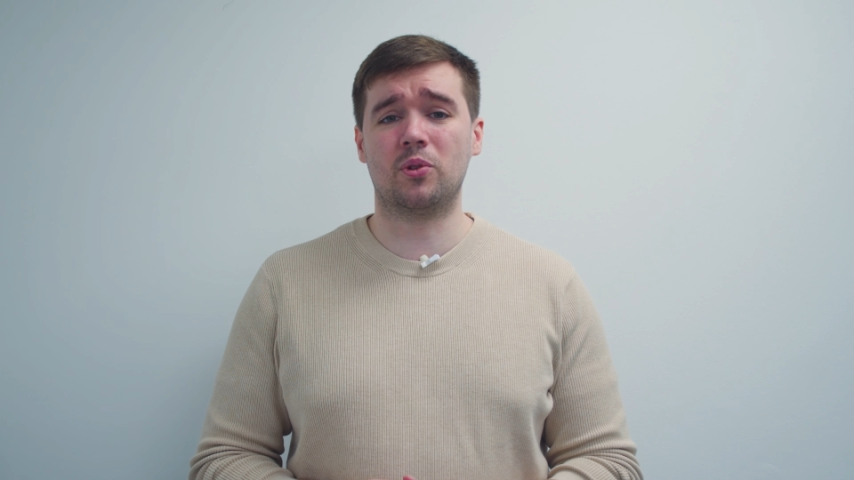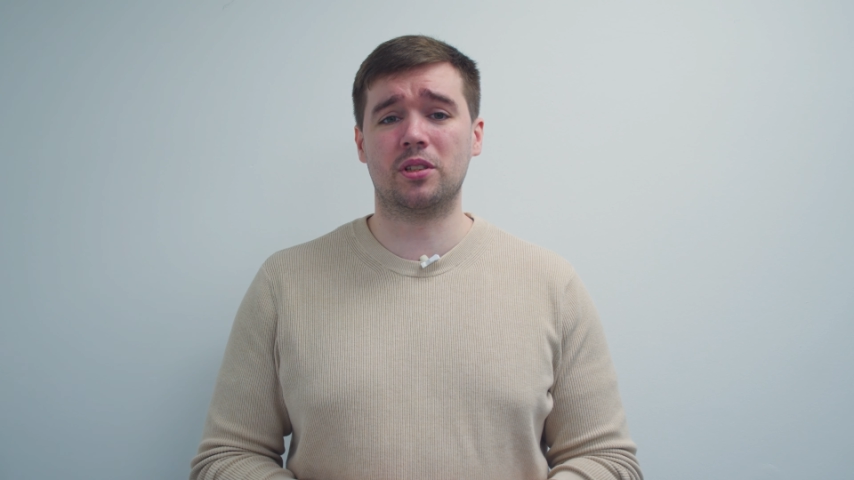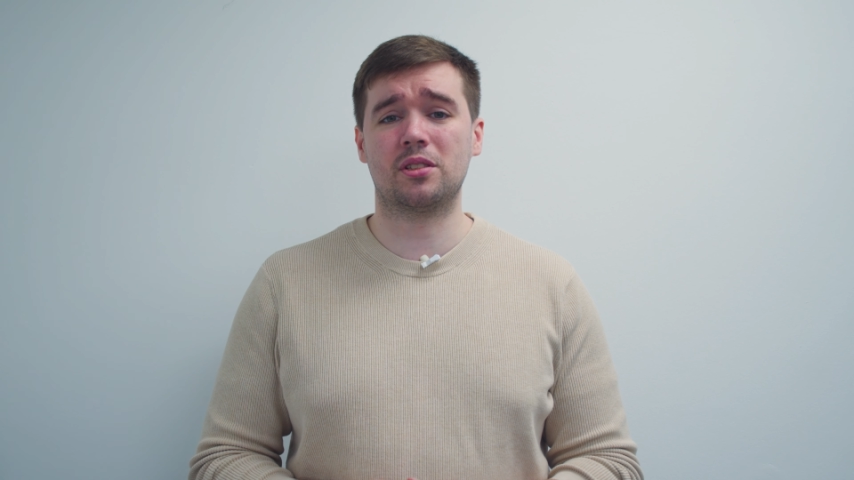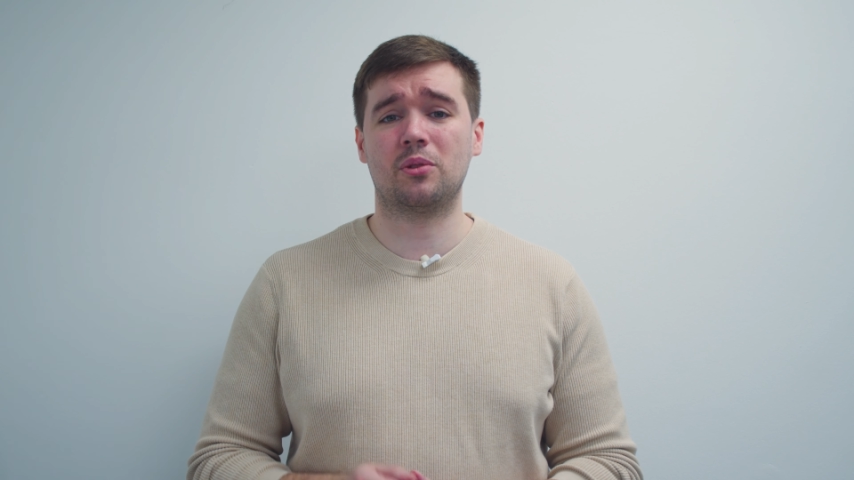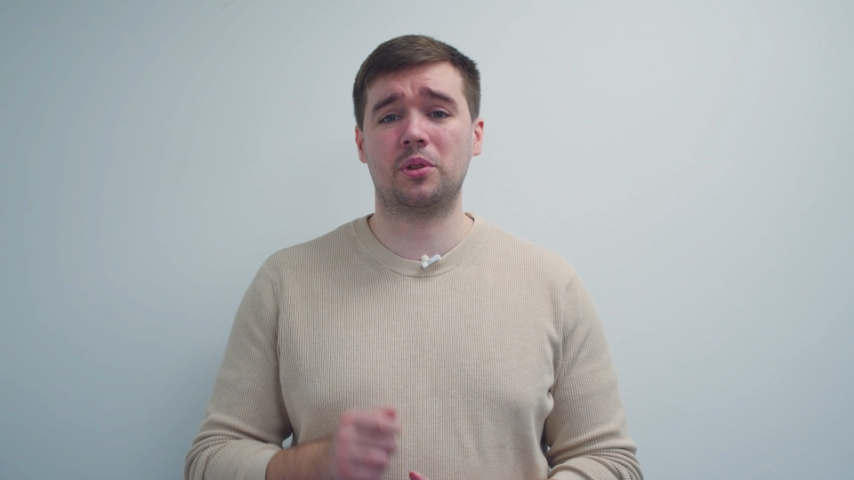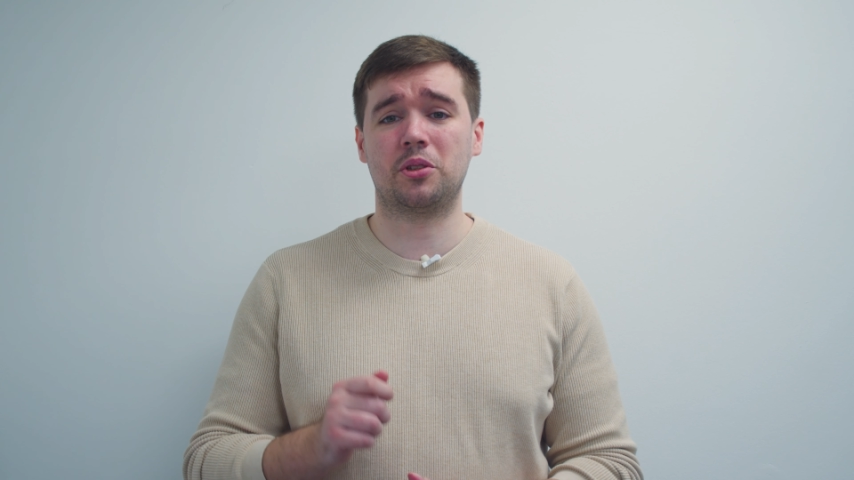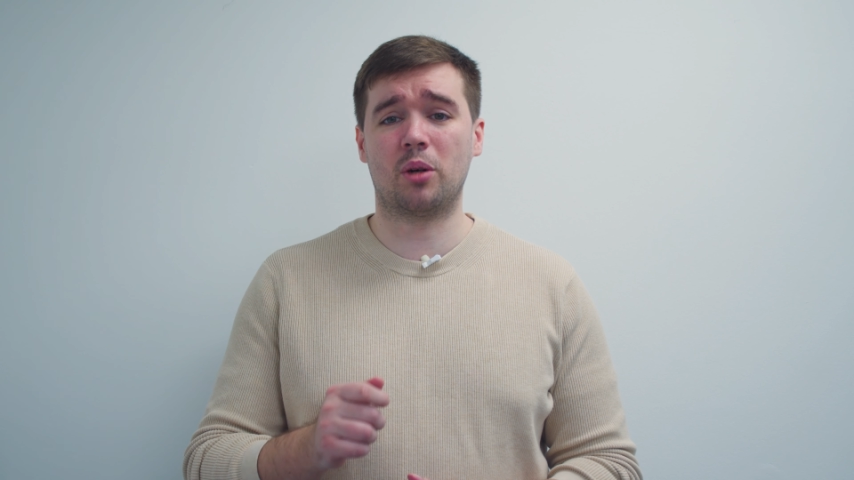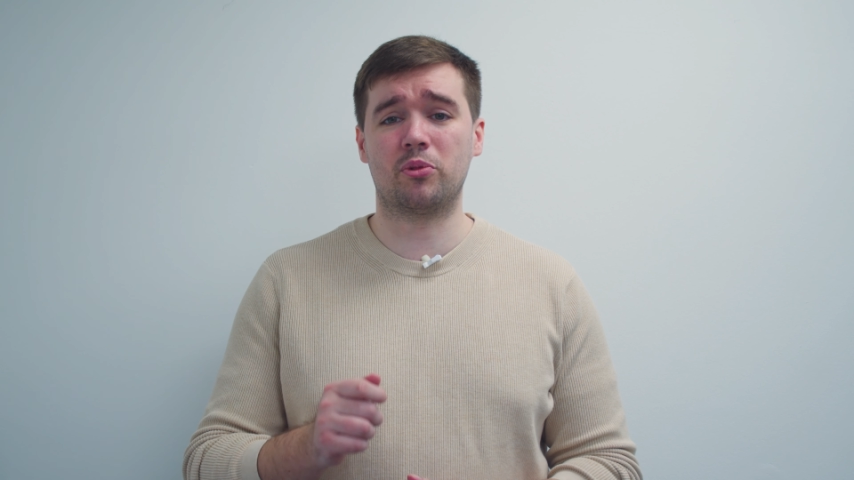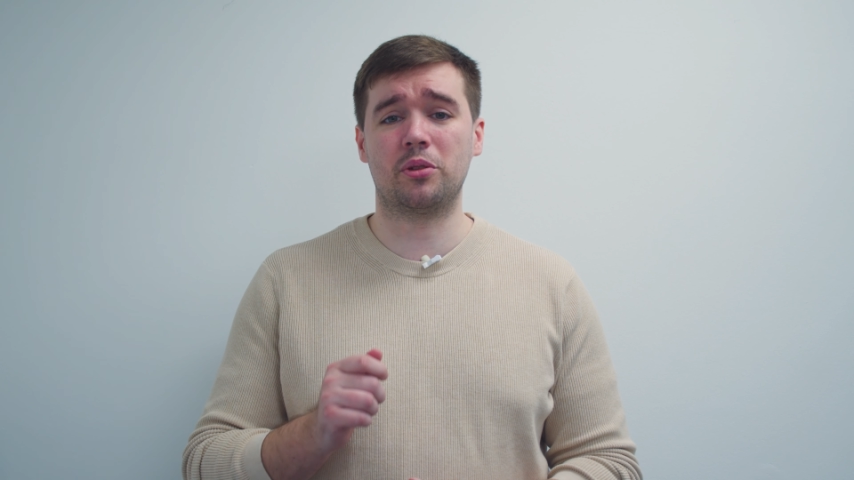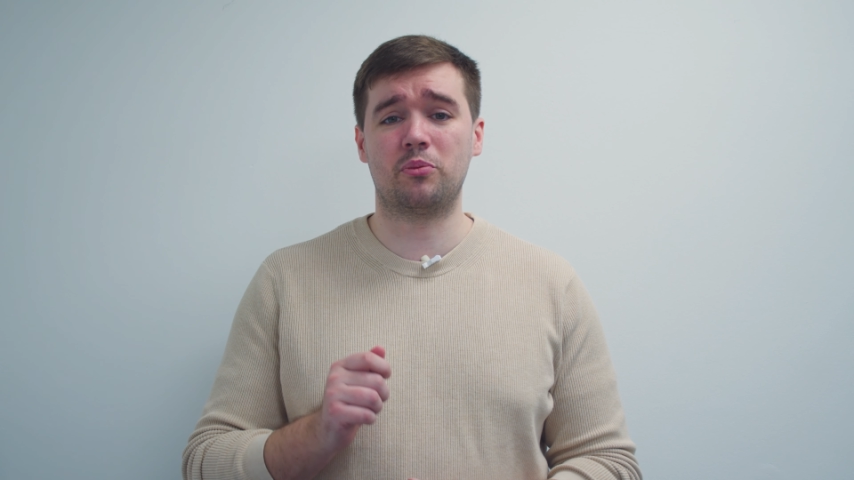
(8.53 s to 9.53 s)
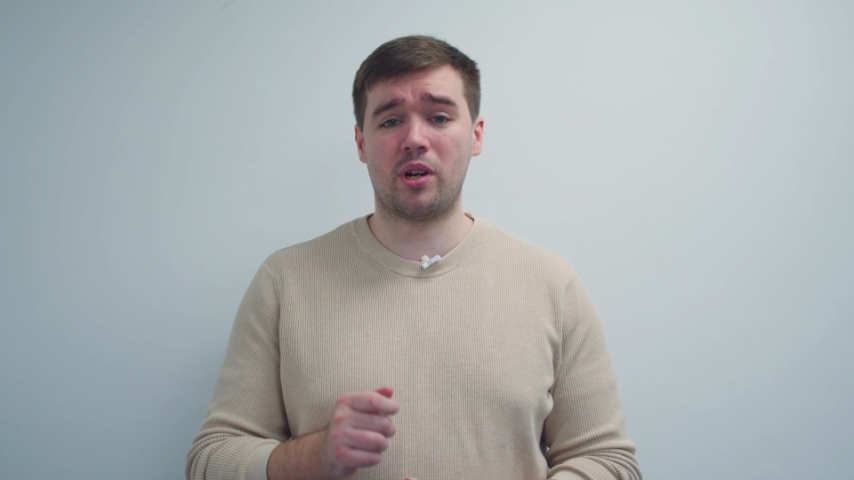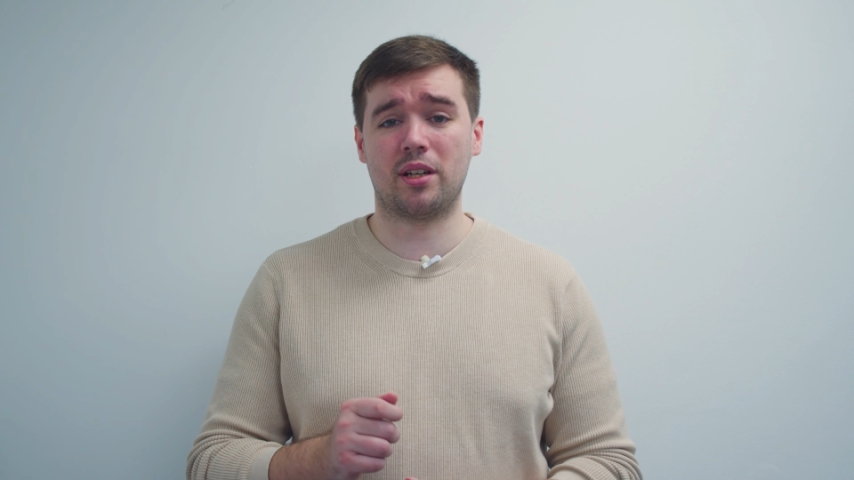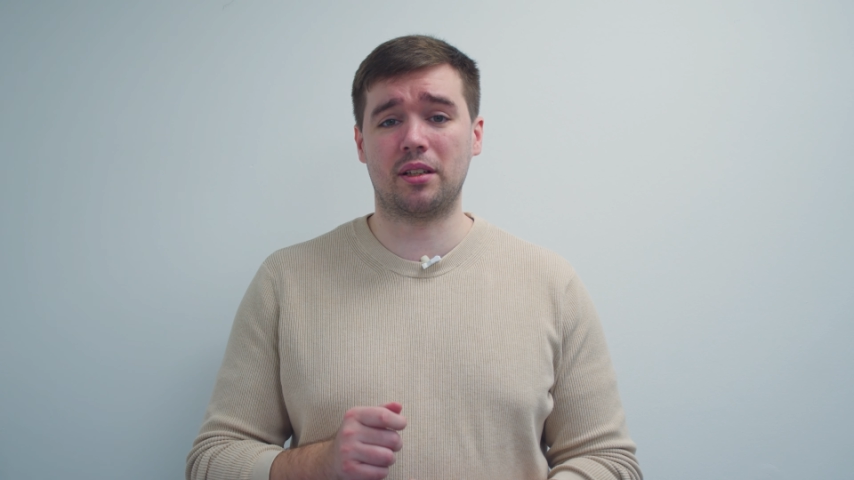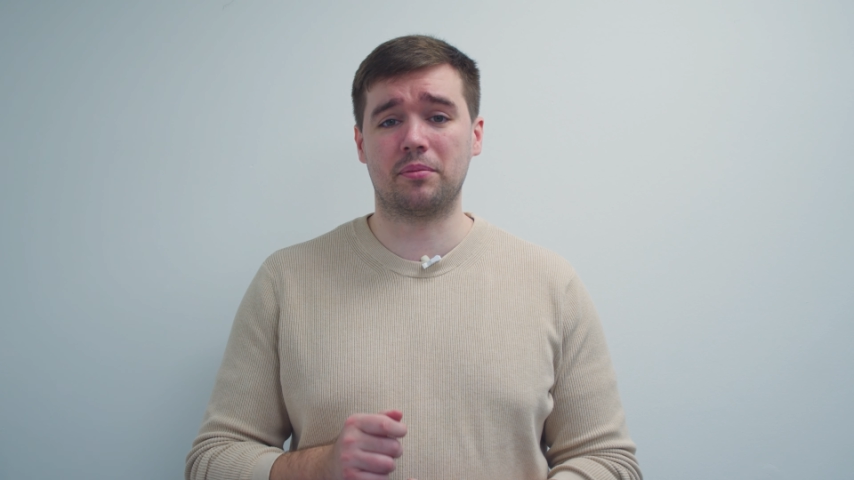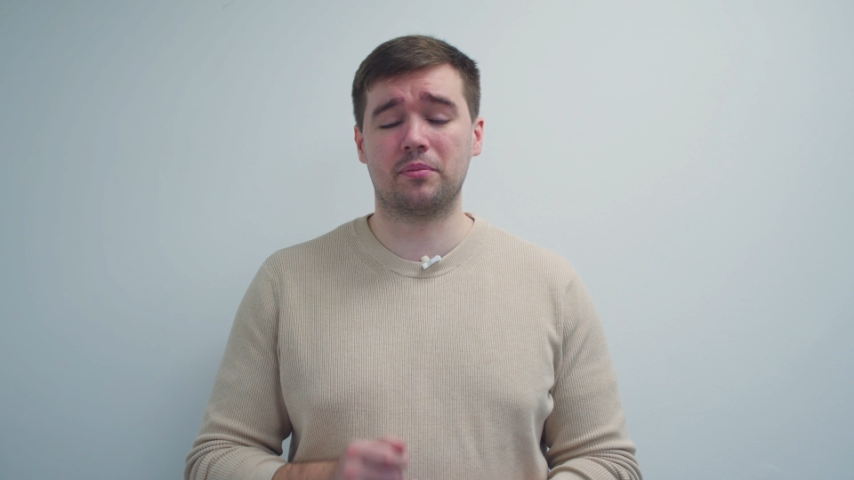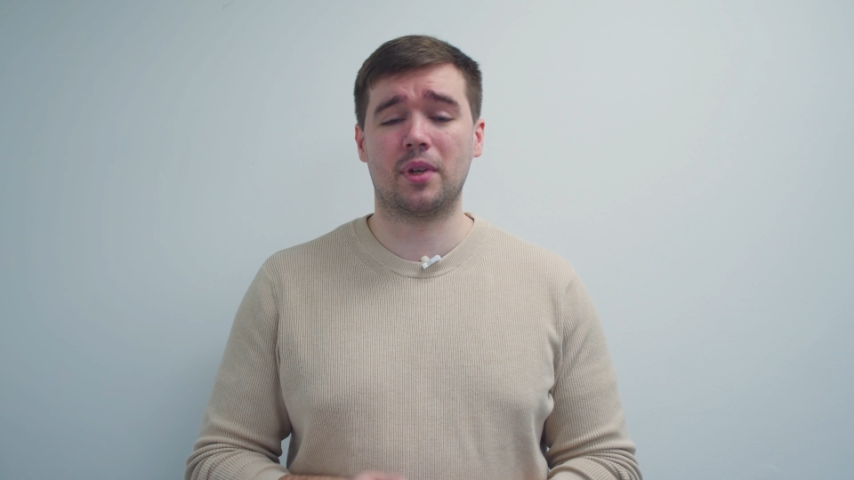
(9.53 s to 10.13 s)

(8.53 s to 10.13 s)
ones with corporate branding,